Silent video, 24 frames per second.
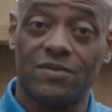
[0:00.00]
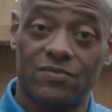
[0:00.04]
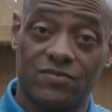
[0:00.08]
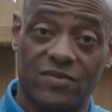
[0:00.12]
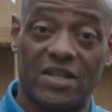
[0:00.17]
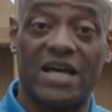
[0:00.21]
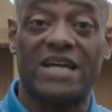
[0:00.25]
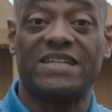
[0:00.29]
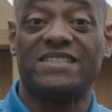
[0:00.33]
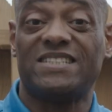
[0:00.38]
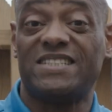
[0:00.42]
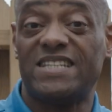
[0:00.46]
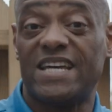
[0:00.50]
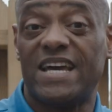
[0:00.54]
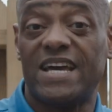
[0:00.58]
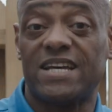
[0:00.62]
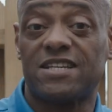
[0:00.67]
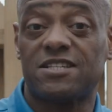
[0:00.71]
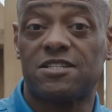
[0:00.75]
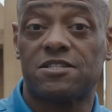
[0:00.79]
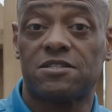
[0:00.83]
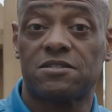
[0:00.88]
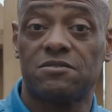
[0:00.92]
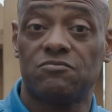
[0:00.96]
like
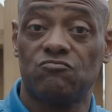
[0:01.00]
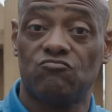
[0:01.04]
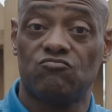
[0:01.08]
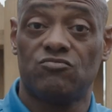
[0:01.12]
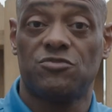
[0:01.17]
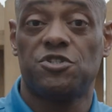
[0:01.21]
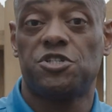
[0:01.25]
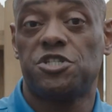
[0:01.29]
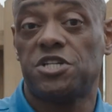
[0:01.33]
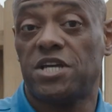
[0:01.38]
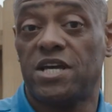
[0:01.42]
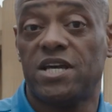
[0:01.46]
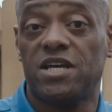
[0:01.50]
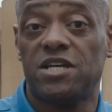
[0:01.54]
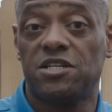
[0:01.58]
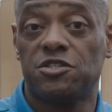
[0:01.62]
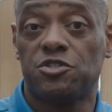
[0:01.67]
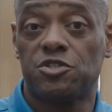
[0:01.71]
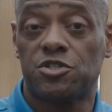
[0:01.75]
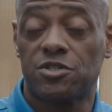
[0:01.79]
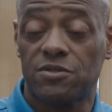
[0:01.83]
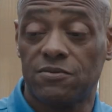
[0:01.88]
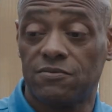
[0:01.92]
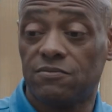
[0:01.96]
decks,
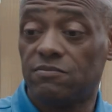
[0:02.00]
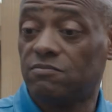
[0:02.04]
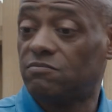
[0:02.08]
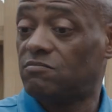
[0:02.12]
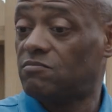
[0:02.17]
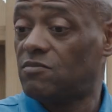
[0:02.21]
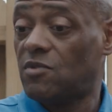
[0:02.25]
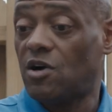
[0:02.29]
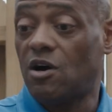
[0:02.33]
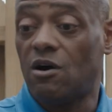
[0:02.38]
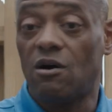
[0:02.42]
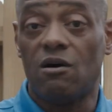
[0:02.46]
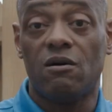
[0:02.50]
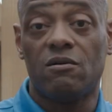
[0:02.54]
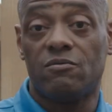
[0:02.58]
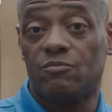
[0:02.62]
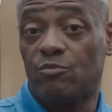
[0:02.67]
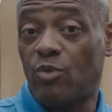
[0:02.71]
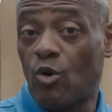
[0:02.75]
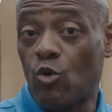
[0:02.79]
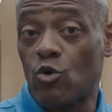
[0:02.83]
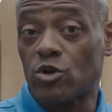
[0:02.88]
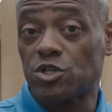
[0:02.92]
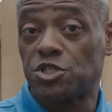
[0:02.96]
sheds,
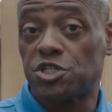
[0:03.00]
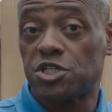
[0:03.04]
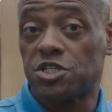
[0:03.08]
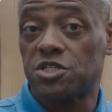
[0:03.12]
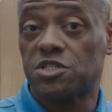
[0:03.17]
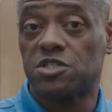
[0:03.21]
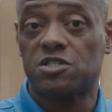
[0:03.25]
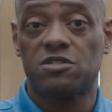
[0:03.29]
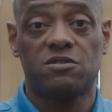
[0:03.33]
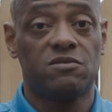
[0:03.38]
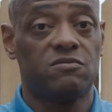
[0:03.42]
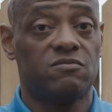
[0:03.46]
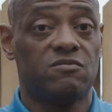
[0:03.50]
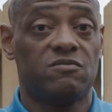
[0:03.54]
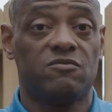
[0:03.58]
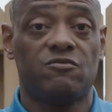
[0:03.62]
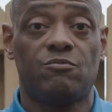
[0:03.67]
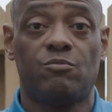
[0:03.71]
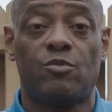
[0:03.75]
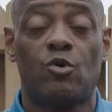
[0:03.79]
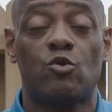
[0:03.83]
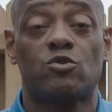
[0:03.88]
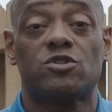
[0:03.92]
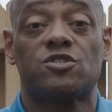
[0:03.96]
porches,
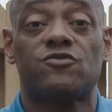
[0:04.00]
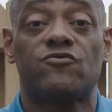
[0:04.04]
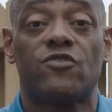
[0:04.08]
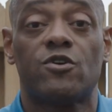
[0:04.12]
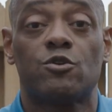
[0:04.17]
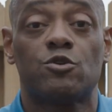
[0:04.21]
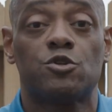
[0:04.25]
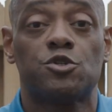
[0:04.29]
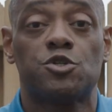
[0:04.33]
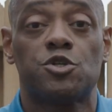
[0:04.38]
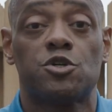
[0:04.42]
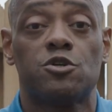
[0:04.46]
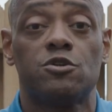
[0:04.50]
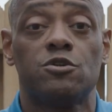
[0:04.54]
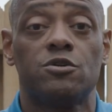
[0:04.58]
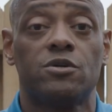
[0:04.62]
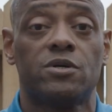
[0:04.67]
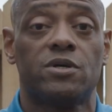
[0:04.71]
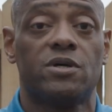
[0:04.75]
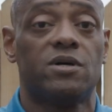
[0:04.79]
porch furniture,